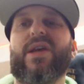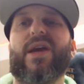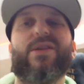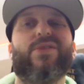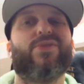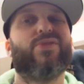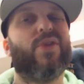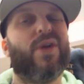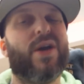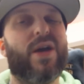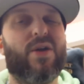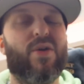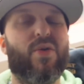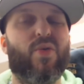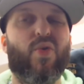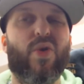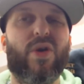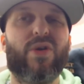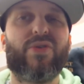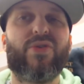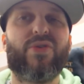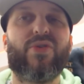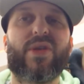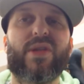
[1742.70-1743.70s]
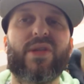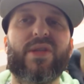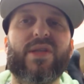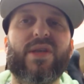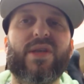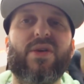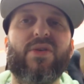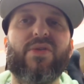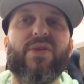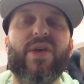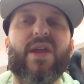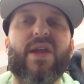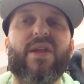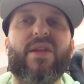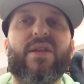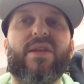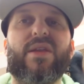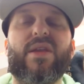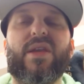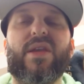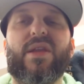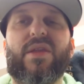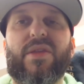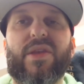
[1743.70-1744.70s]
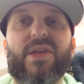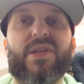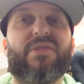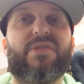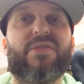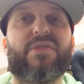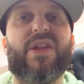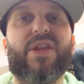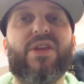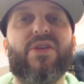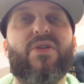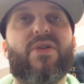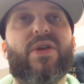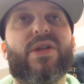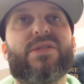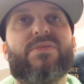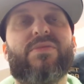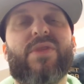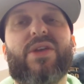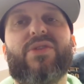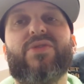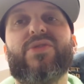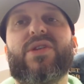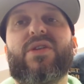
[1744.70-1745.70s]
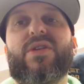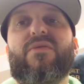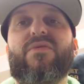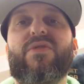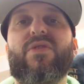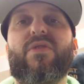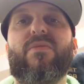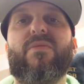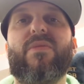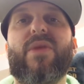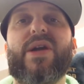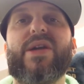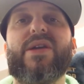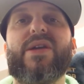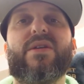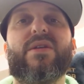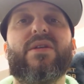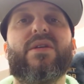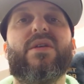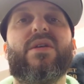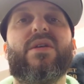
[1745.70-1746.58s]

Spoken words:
I don't know how well you can tell that in this video, because I'm not using a real mic.